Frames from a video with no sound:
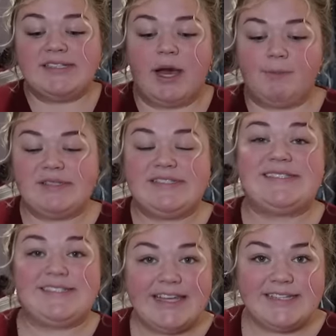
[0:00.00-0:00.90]
up
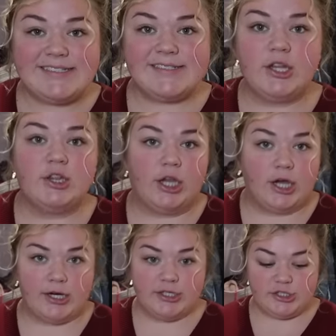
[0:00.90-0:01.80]
six
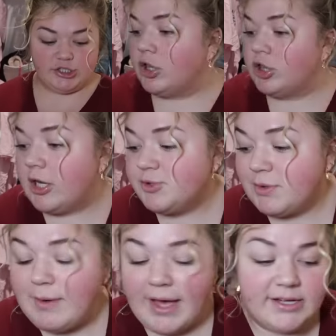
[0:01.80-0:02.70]
large laundry
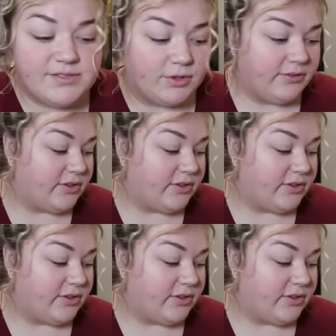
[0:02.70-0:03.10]
bags full of